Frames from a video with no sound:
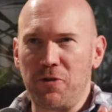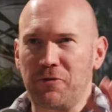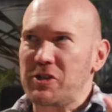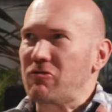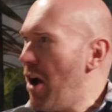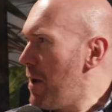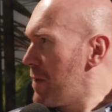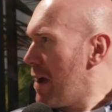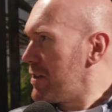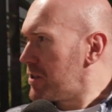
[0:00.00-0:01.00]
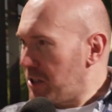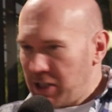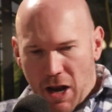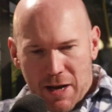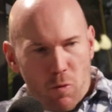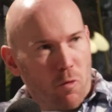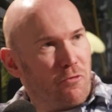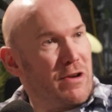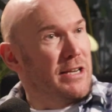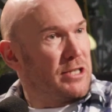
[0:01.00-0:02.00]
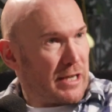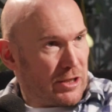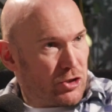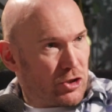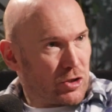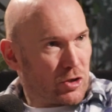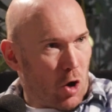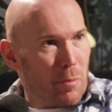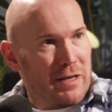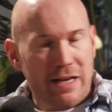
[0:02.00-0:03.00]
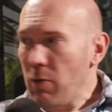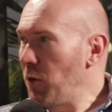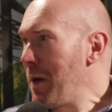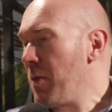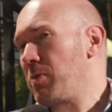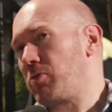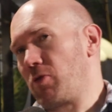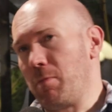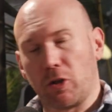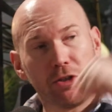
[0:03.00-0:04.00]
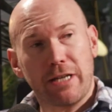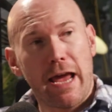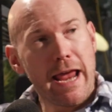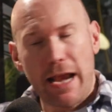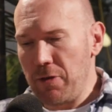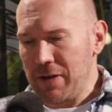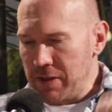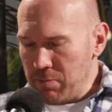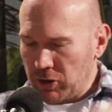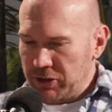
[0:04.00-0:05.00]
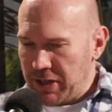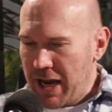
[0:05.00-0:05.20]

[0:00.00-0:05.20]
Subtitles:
you've described there is slightly more vintage comedy. What about the modern day? Anything in the modern